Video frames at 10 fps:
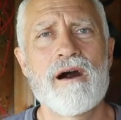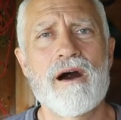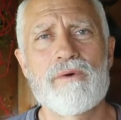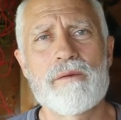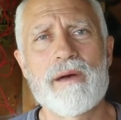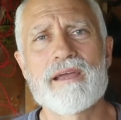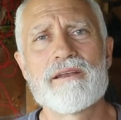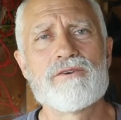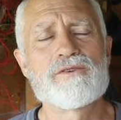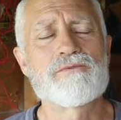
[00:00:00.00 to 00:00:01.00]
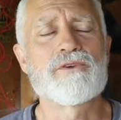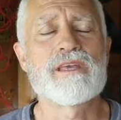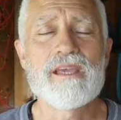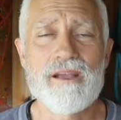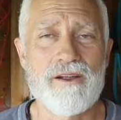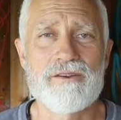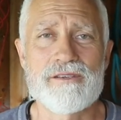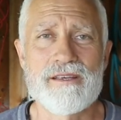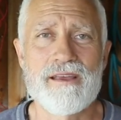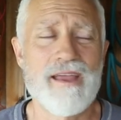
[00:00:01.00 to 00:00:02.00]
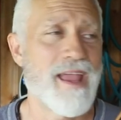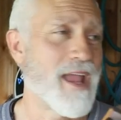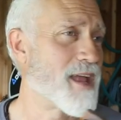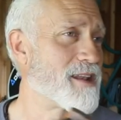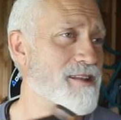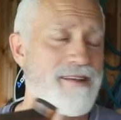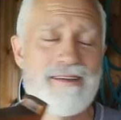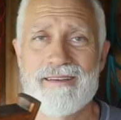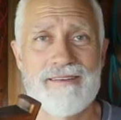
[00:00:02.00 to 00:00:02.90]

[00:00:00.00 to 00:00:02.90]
on one of my canoes for years, and